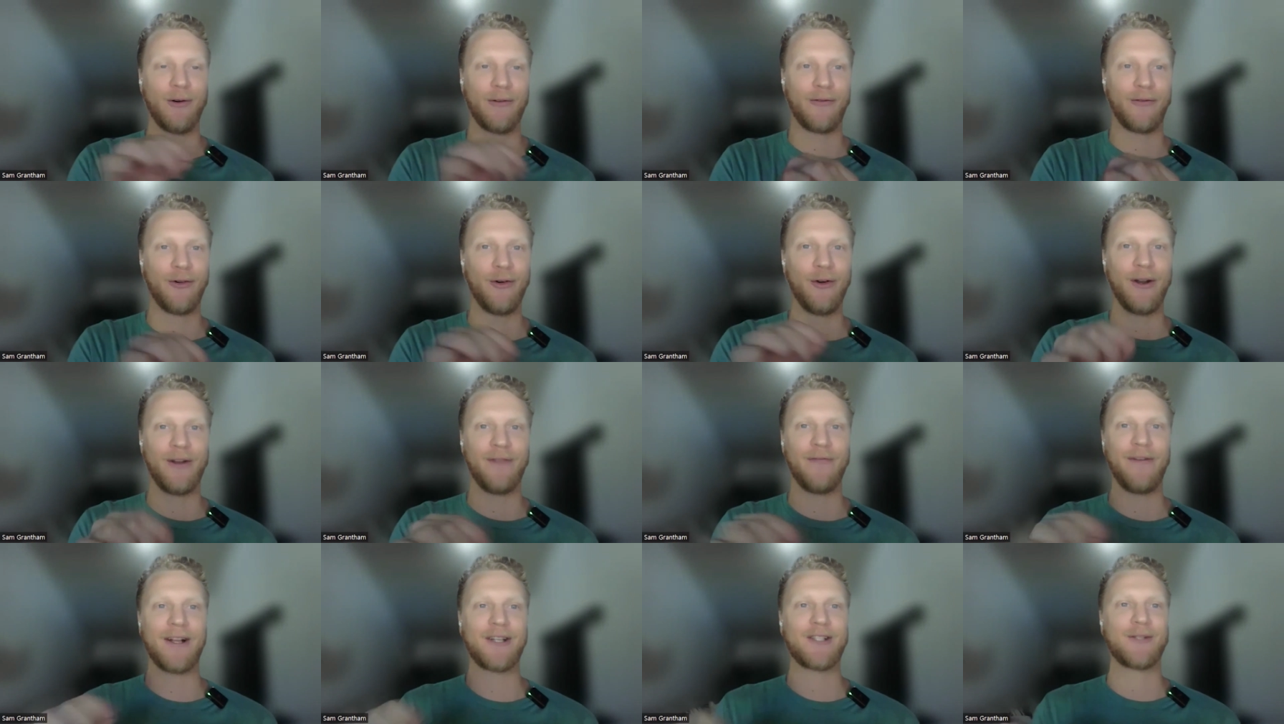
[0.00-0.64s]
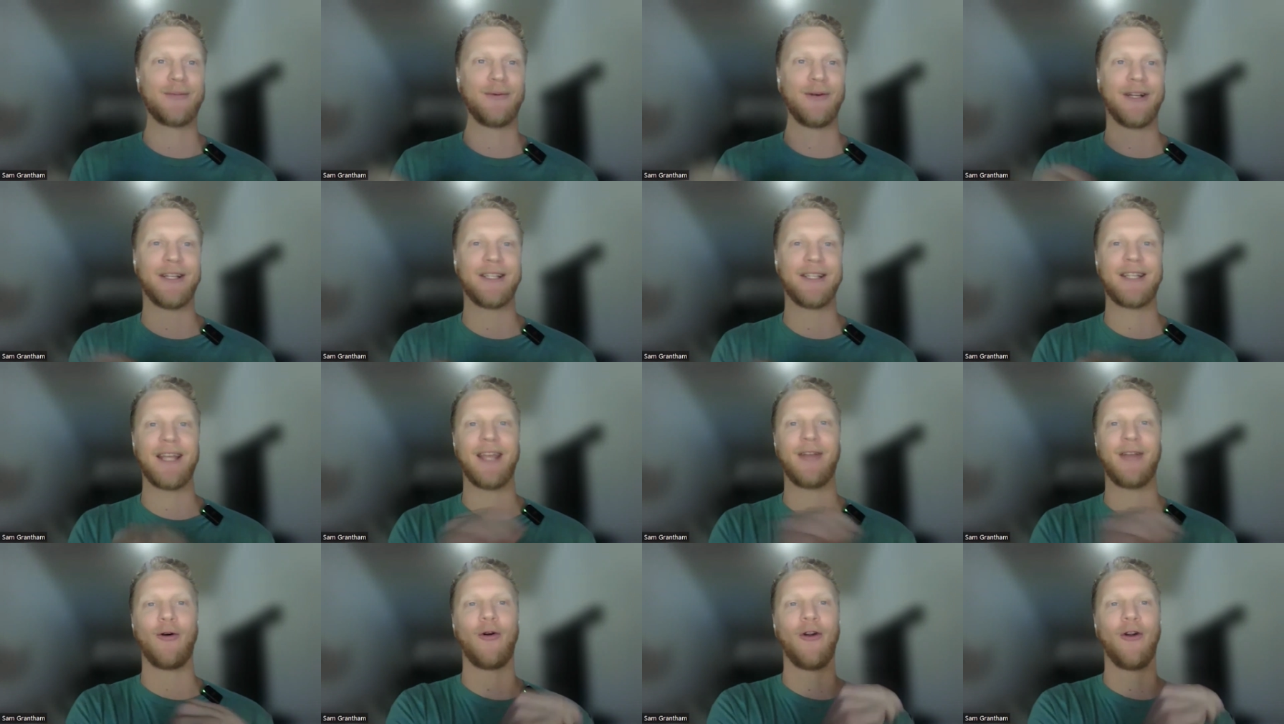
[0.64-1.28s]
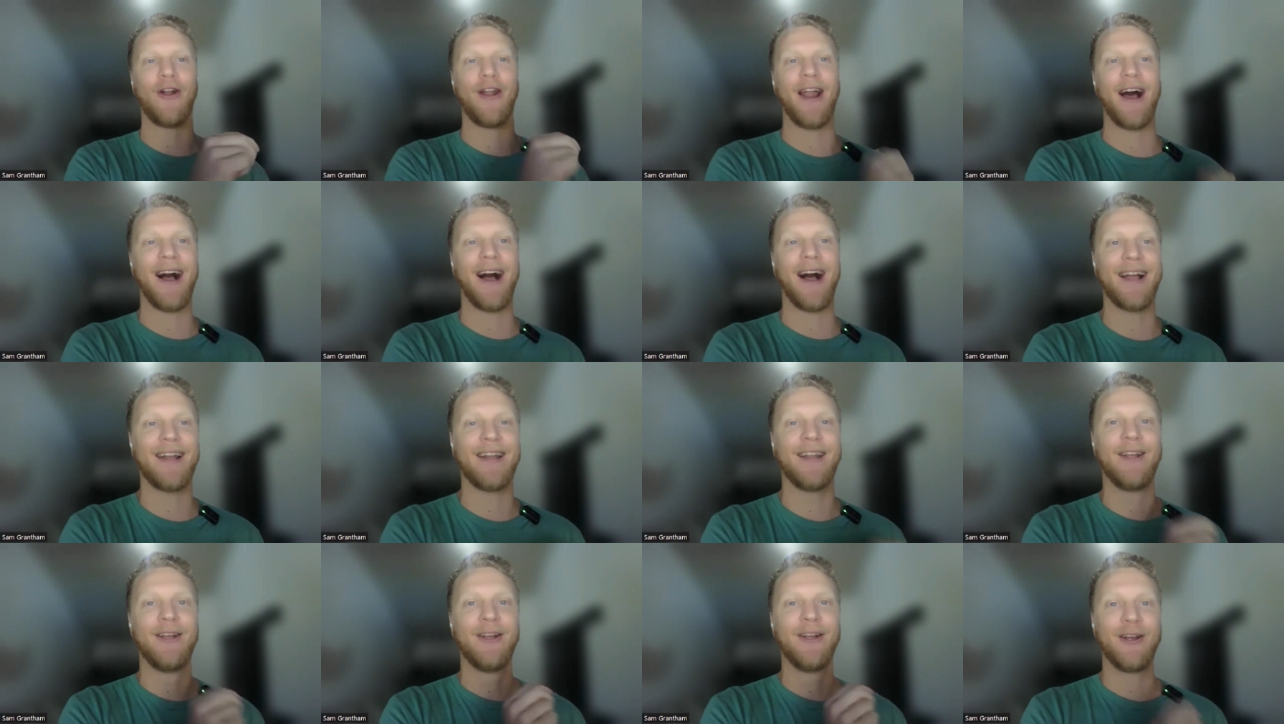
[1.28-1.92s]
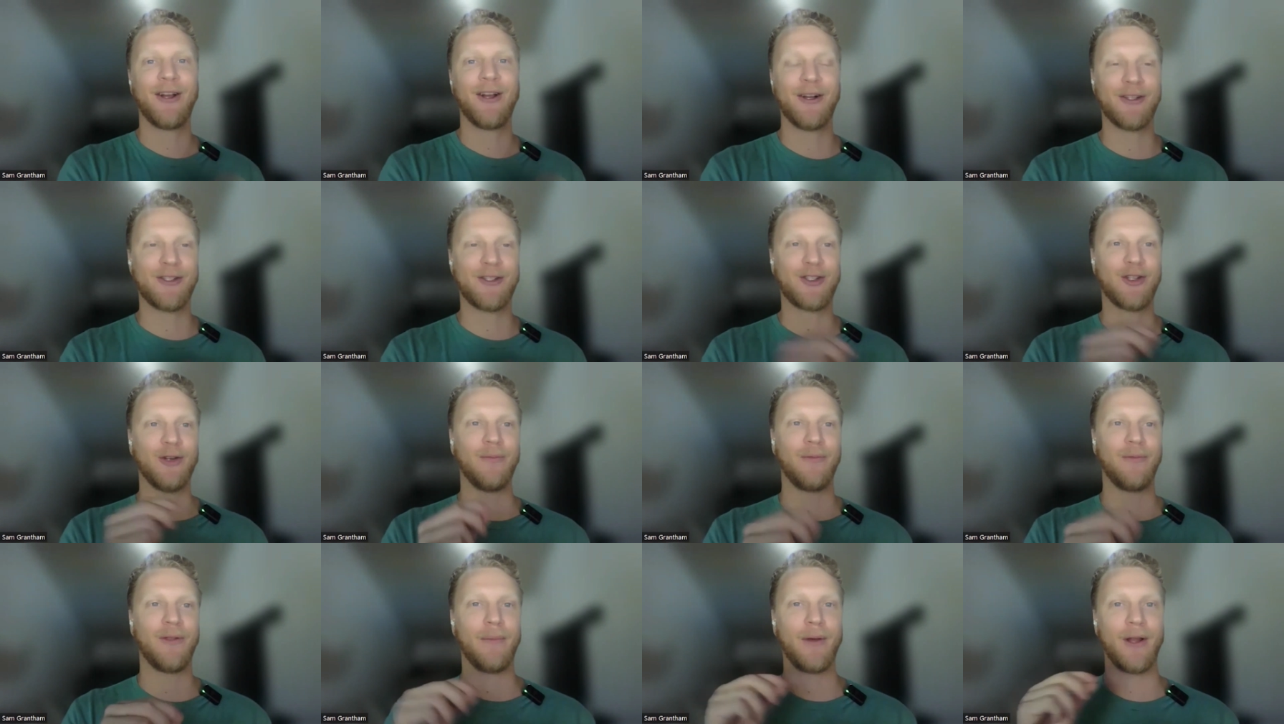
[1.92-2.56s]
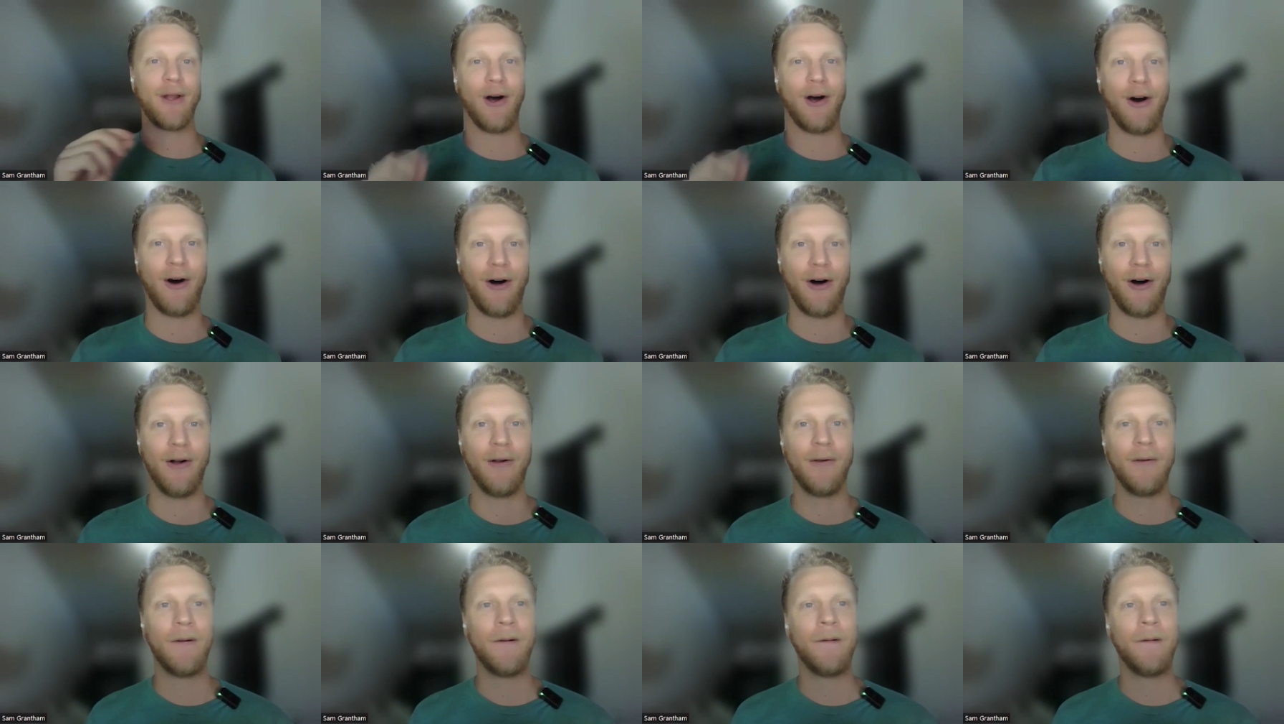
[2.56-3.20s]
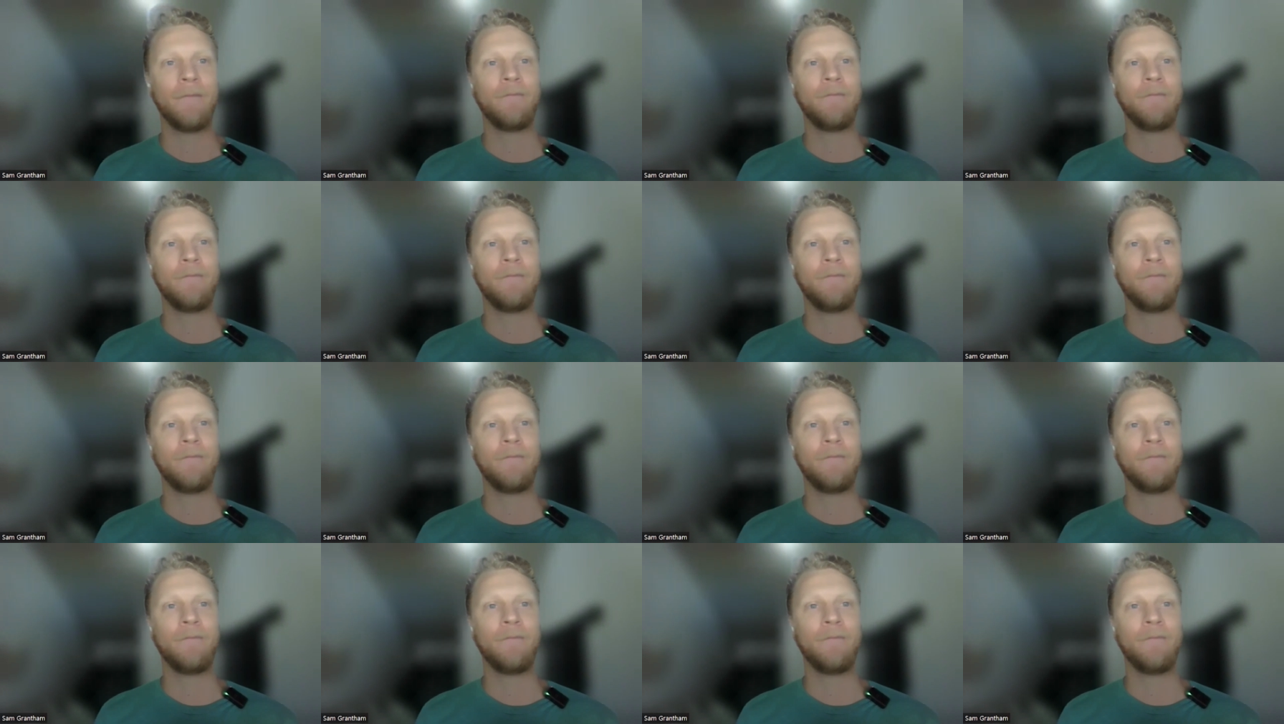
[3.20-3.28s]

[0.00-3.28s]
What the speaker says: your fruit and vegetable intake or not consume them at all,